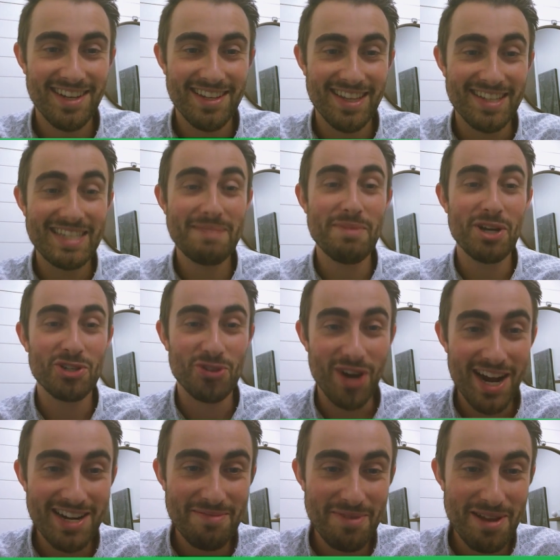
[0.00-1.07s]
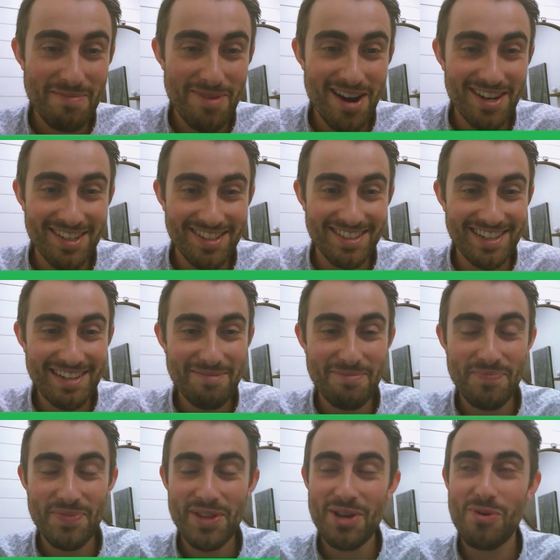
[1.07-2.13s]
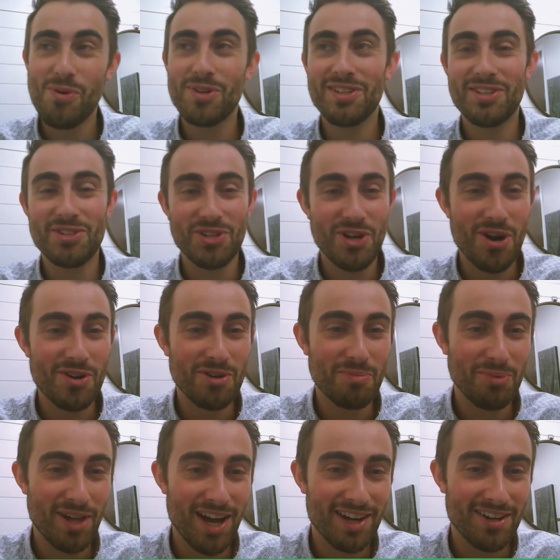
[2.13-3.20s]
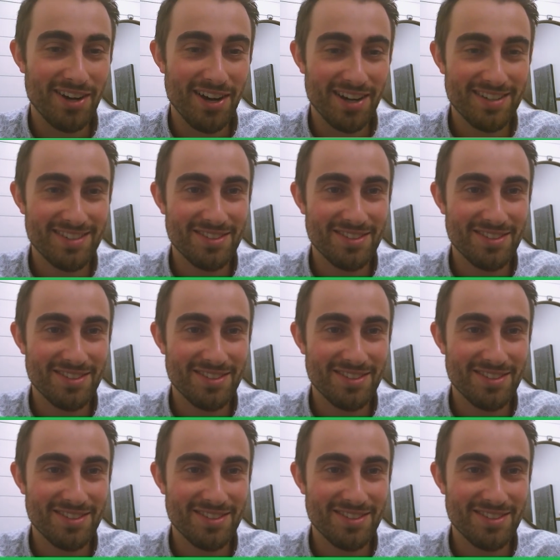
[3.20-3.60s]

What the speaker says: the team that tried to be America's team, was the Chicago Blackhawks.